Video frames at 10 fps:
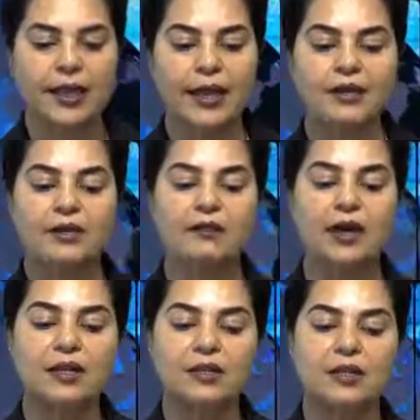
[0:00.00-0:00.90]
end the
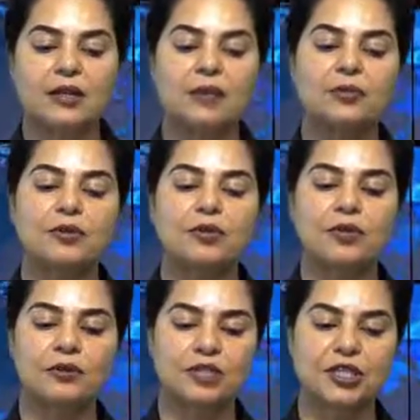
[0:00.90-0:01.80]
violence, and come to the
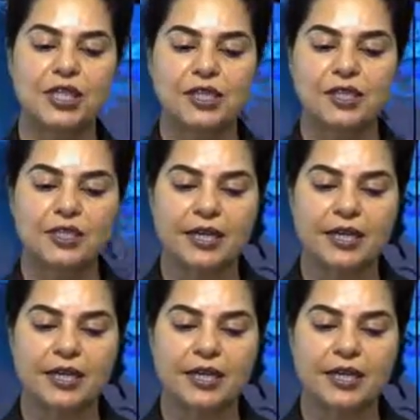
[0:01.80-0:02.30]
negotiating